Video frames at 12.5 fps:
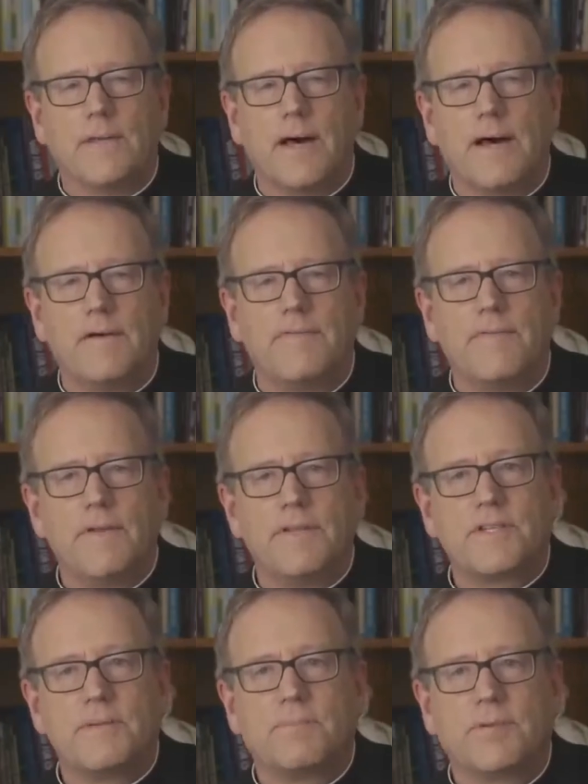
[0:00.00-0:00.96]
love,
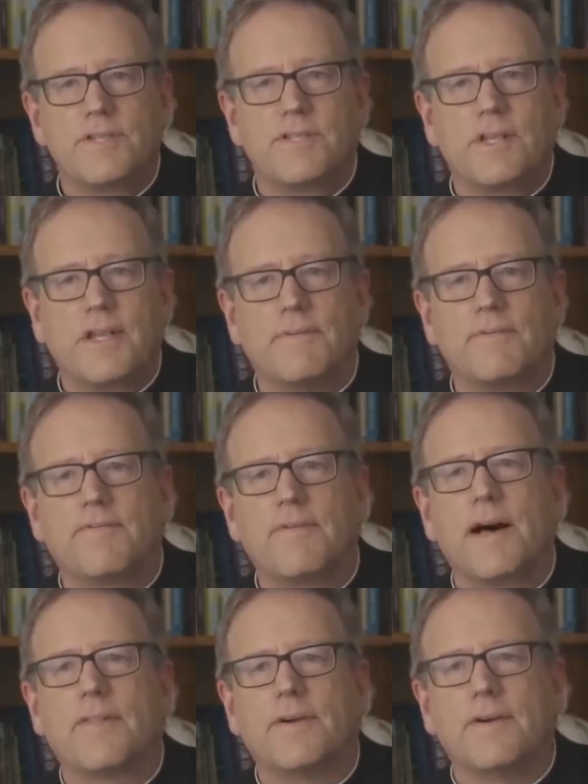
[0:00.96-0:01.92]
simplicity of the
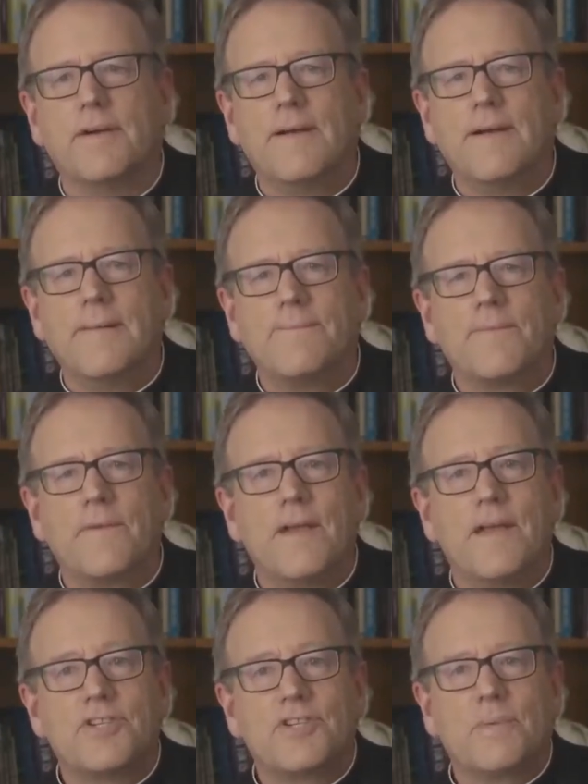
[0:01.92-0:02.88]
Father.
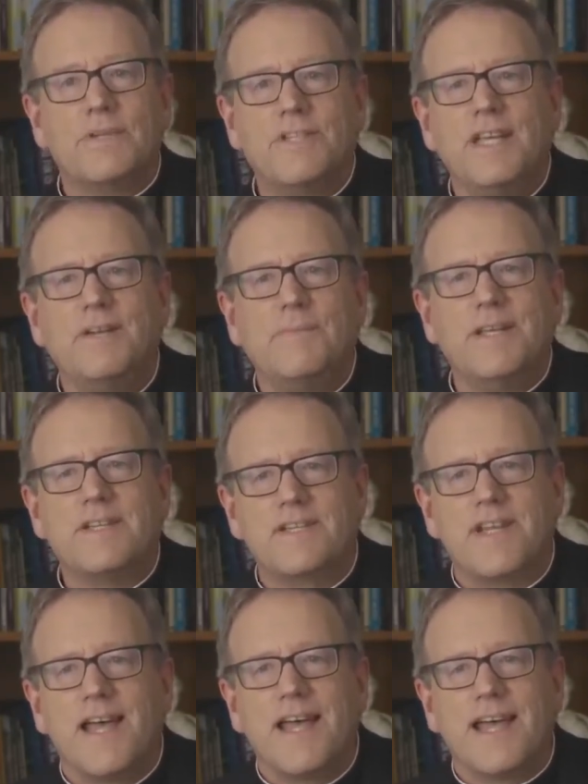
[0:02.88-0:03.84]
So indeed, we
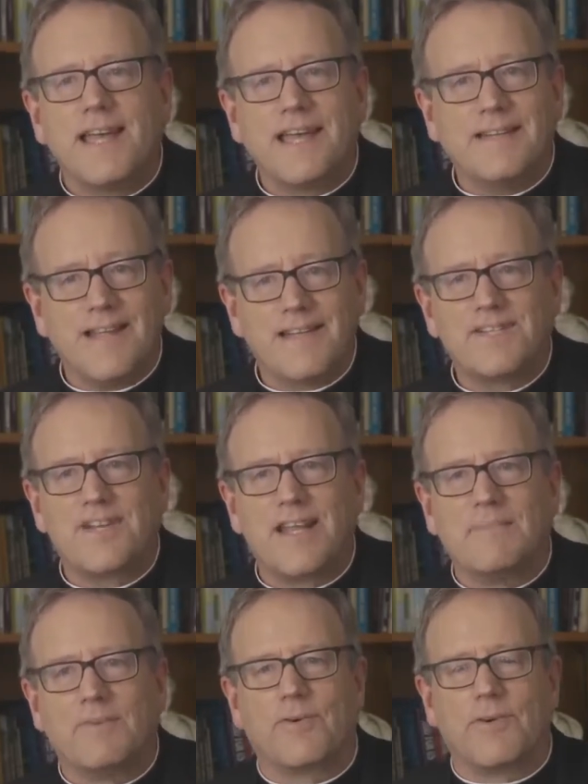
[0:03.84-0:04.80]
say in that
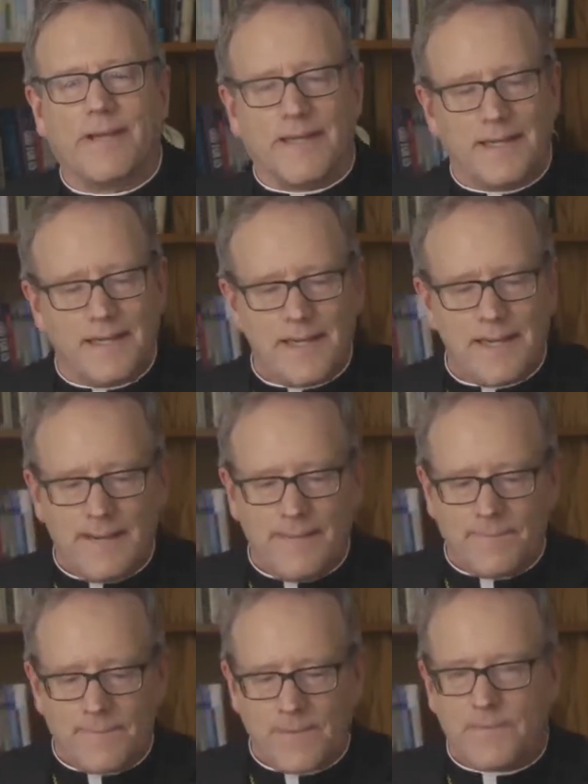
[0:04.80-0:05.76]
same creed
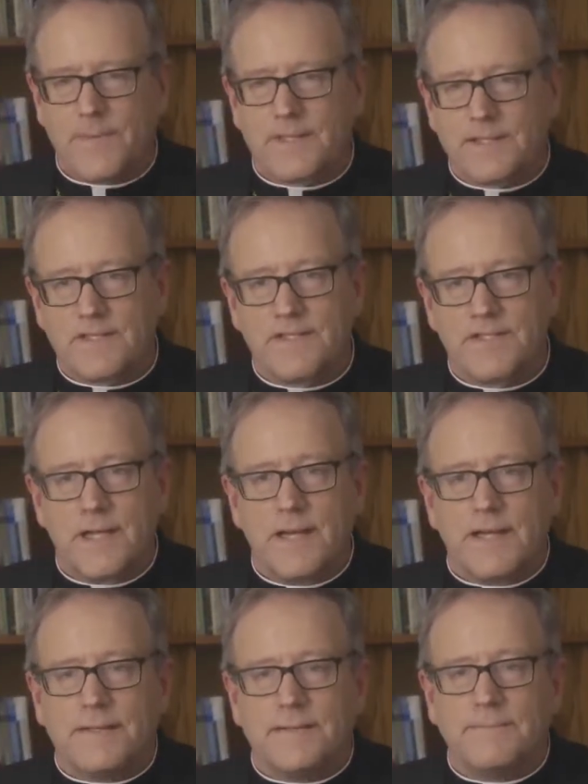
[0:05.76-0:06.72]
that the
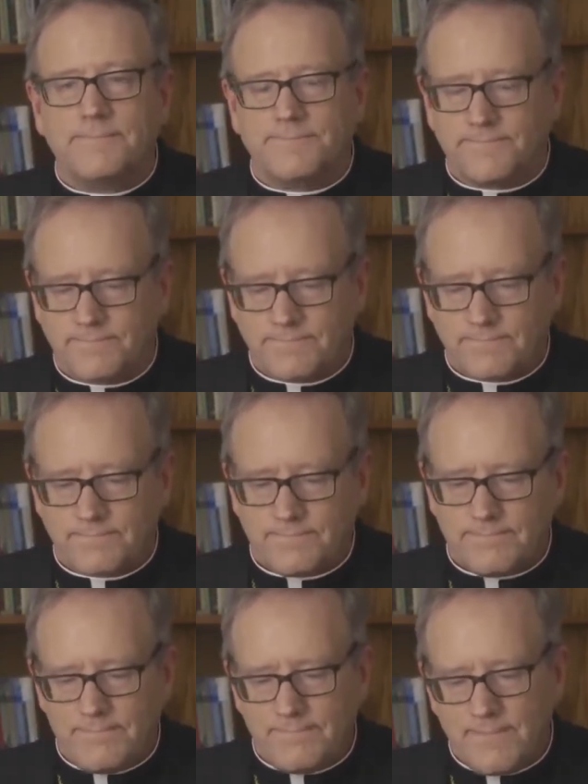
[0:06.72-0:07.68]
Son
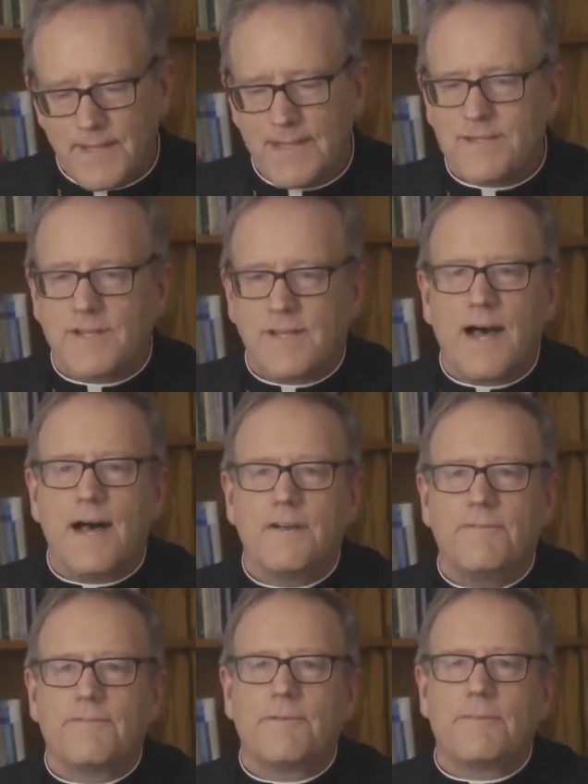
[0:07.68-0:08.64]
is
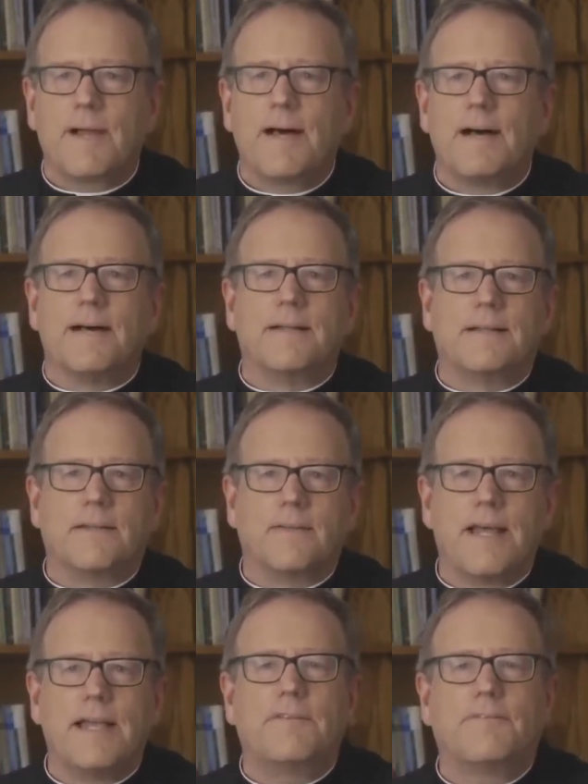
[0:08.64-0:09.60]
God from God
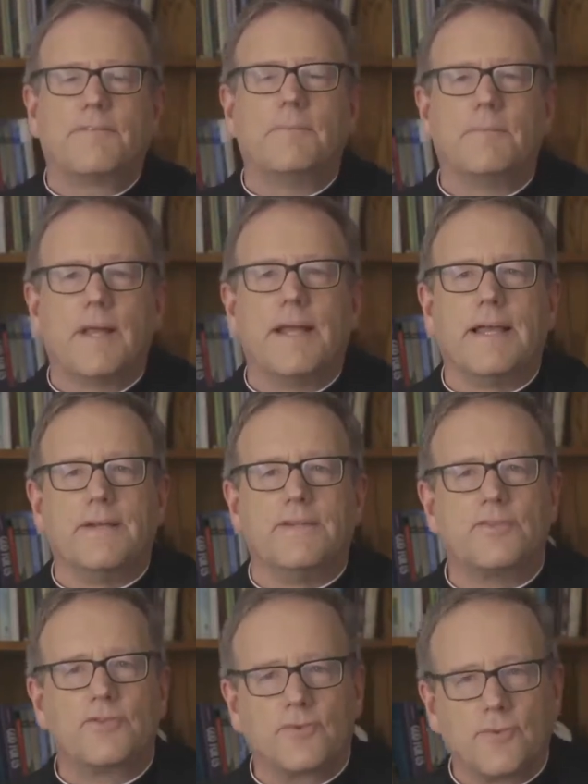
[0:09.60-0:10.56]
light from
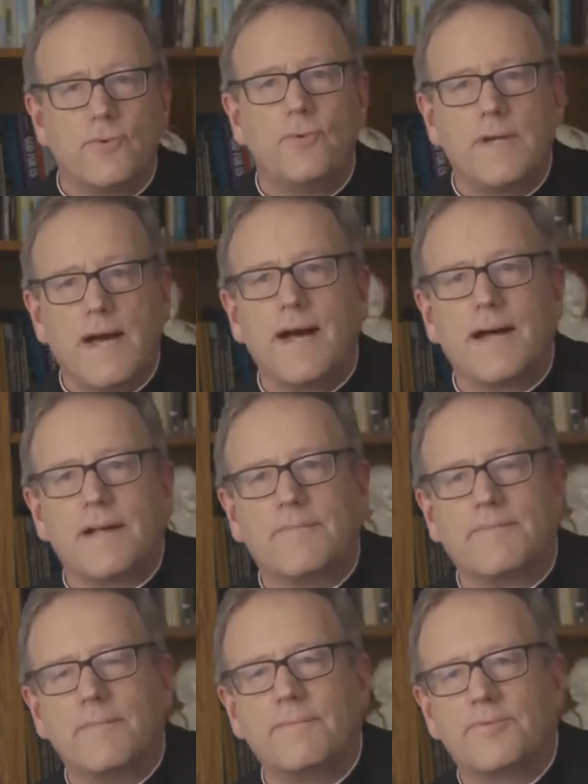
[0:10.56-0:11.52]
light, true God
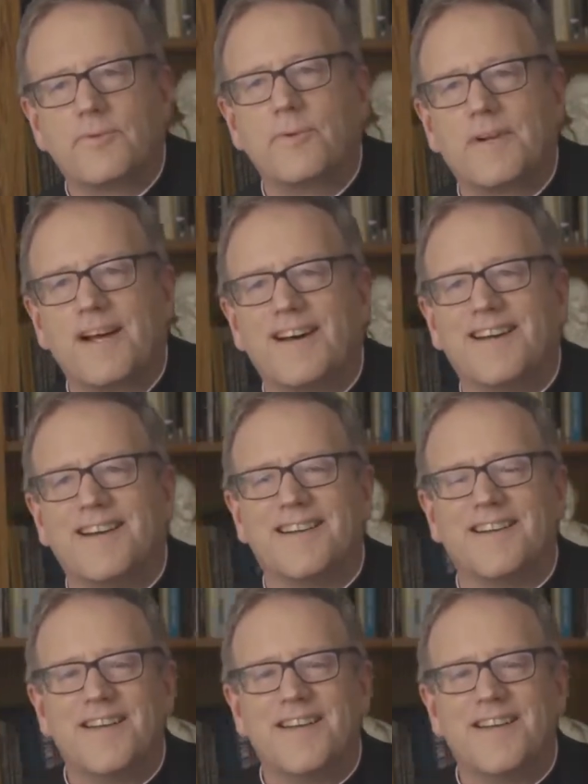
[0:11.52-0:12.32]
from true God.